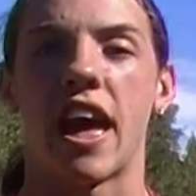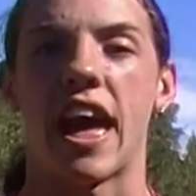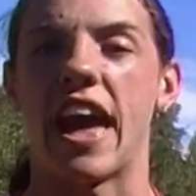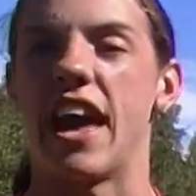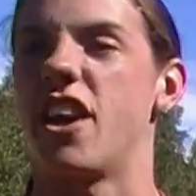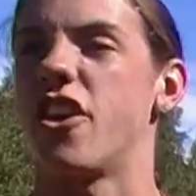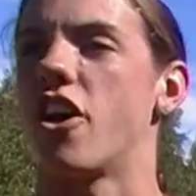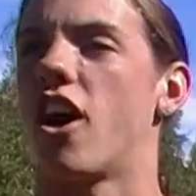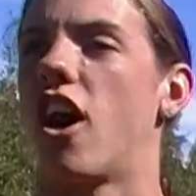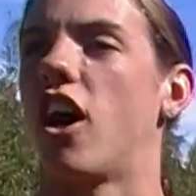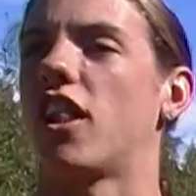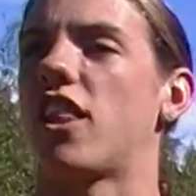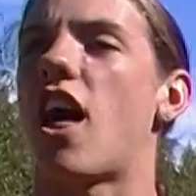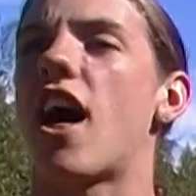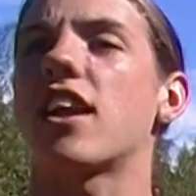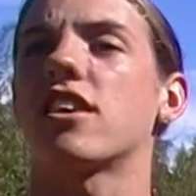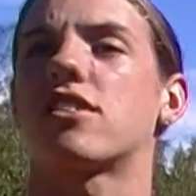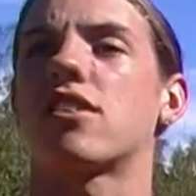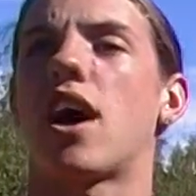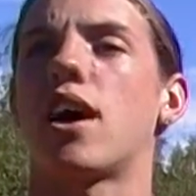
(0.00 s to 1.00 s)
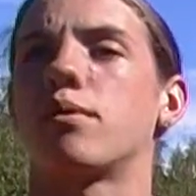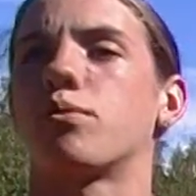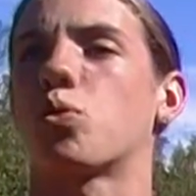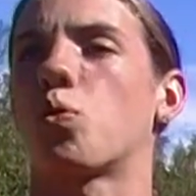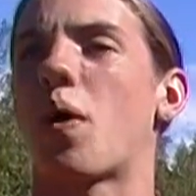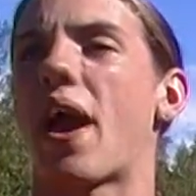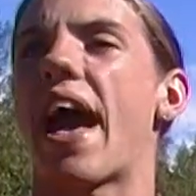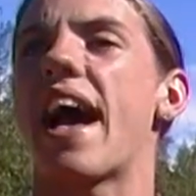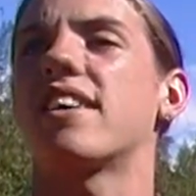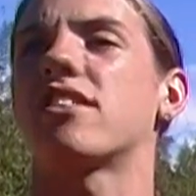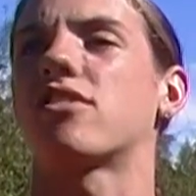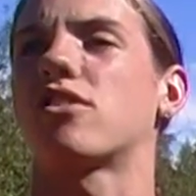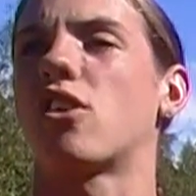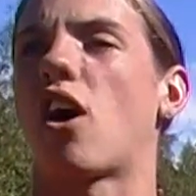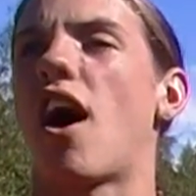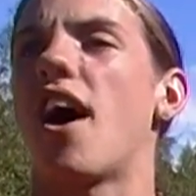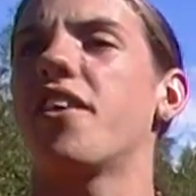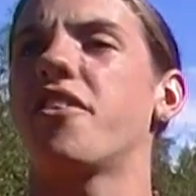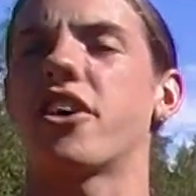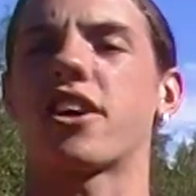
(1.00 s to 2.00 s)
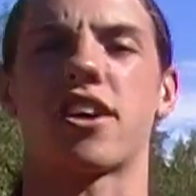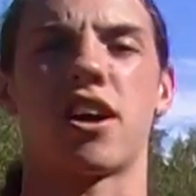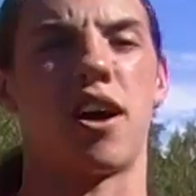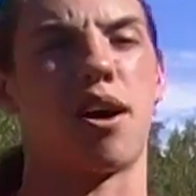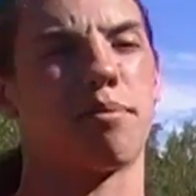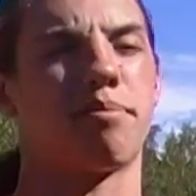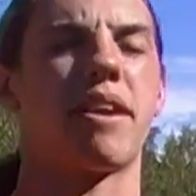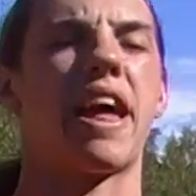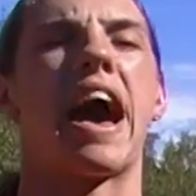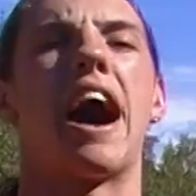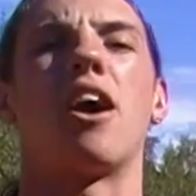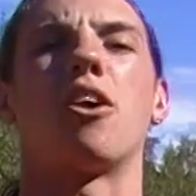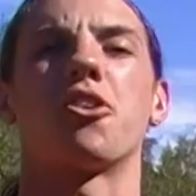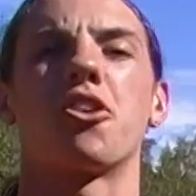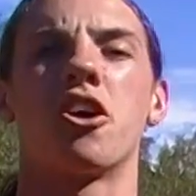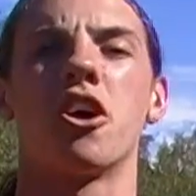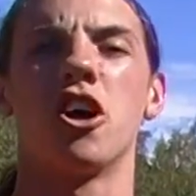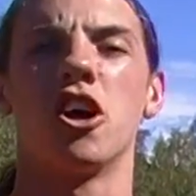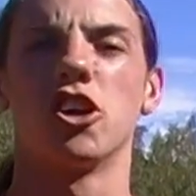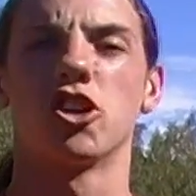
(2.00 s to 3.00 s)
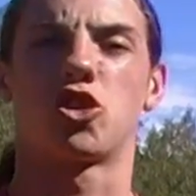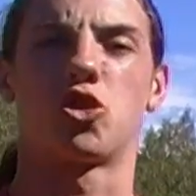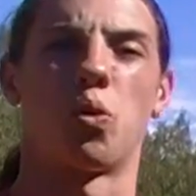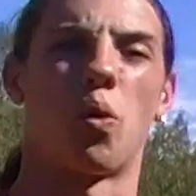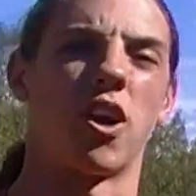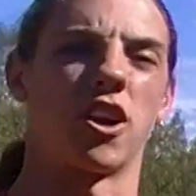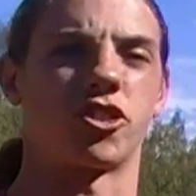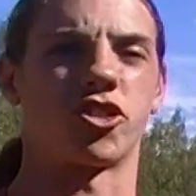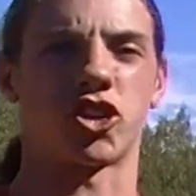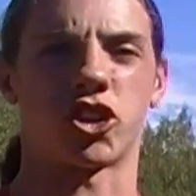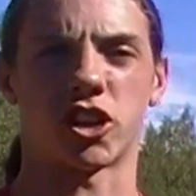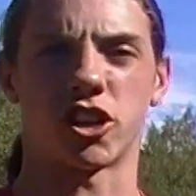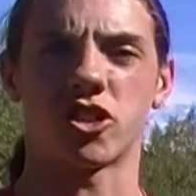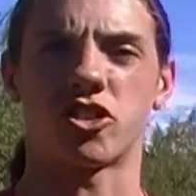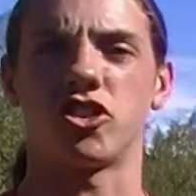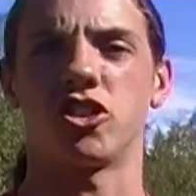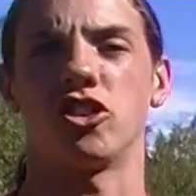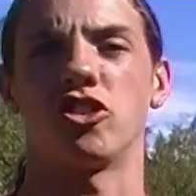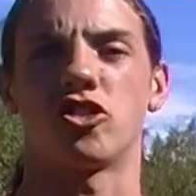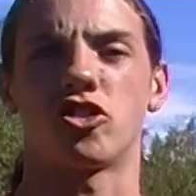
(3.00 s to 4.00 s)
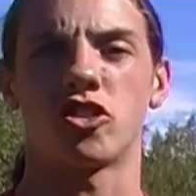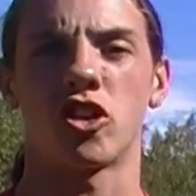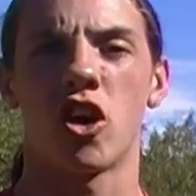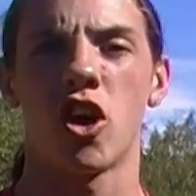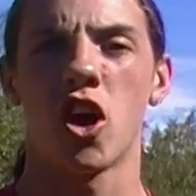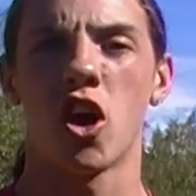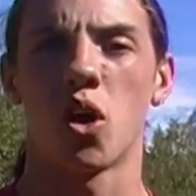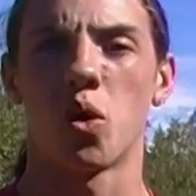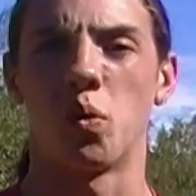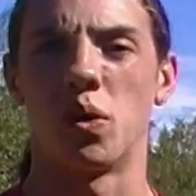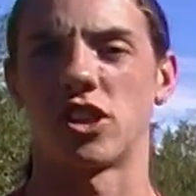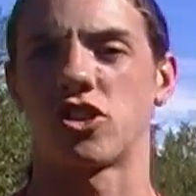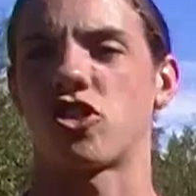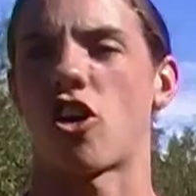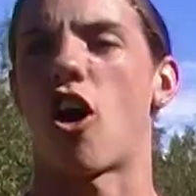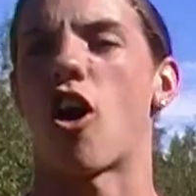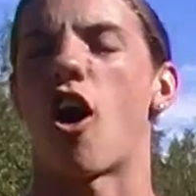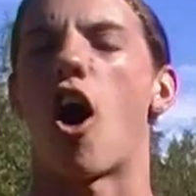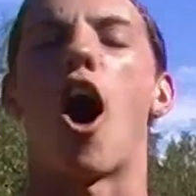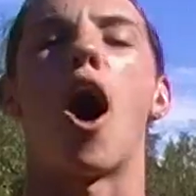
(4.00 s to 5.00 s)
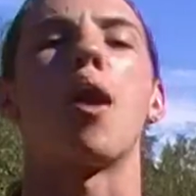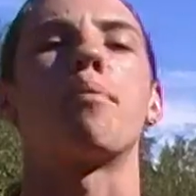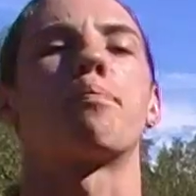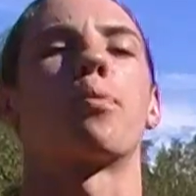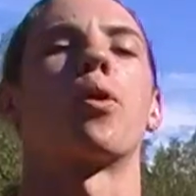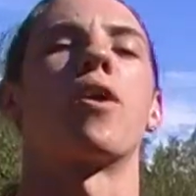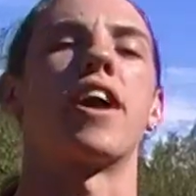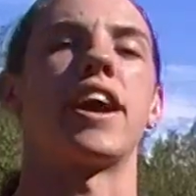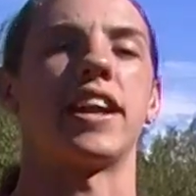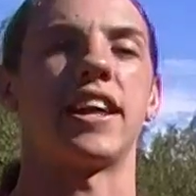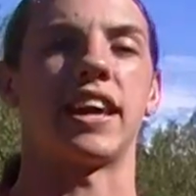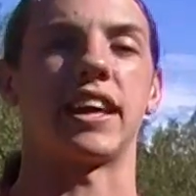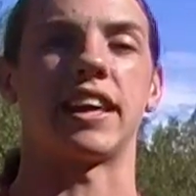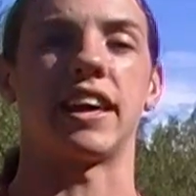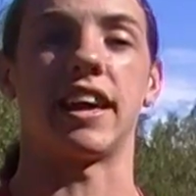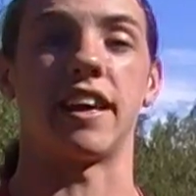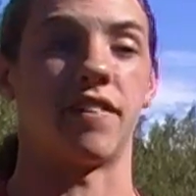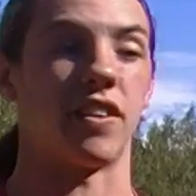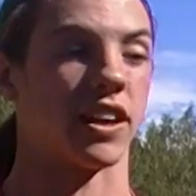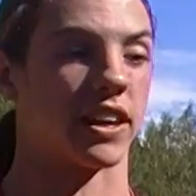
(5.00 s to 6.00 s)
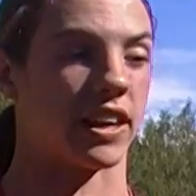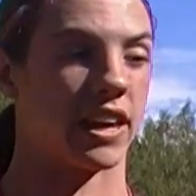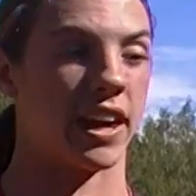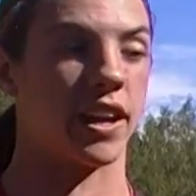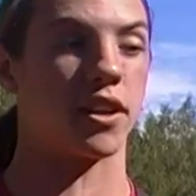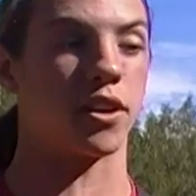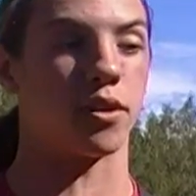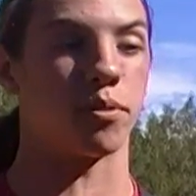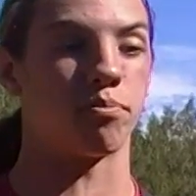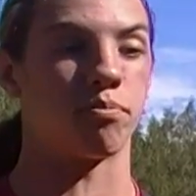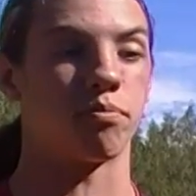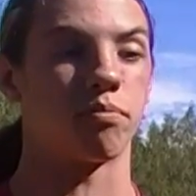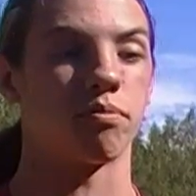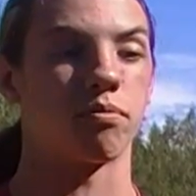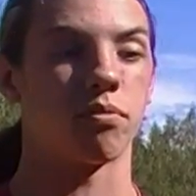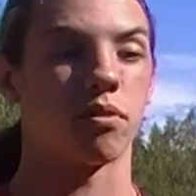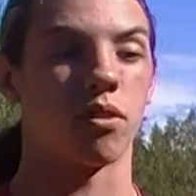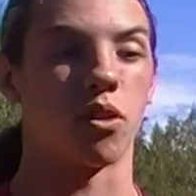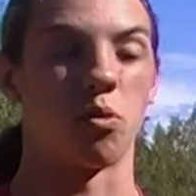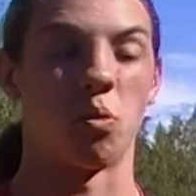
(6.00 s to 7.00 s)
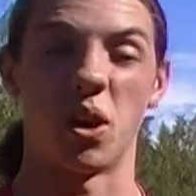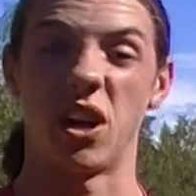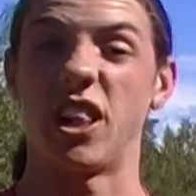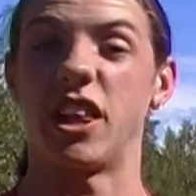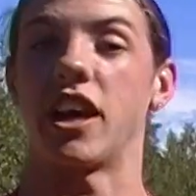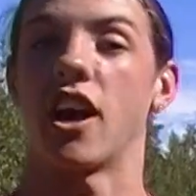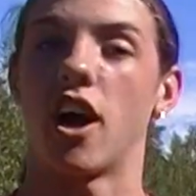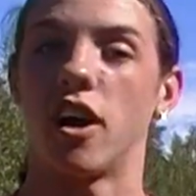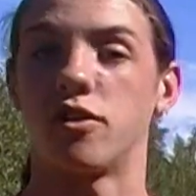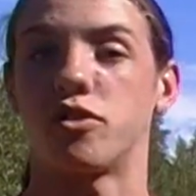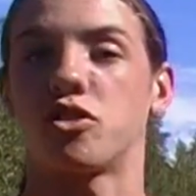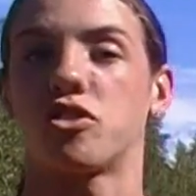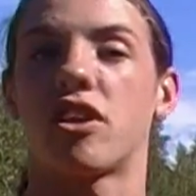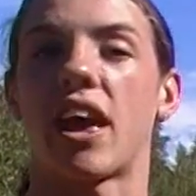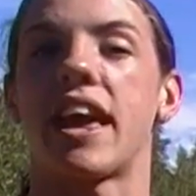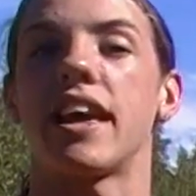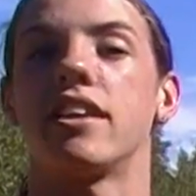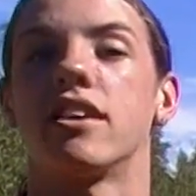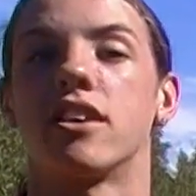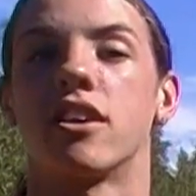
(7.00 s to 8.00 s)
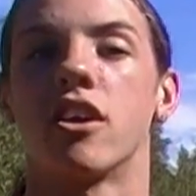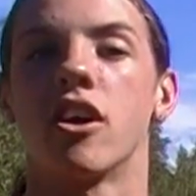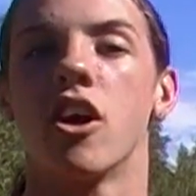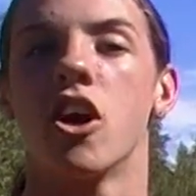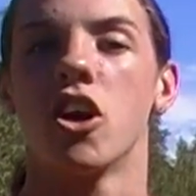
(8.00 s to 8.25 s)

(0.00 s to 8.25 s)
And a lot of times we ask God to come down to our churches, which are operating in the kingdom really of Satan,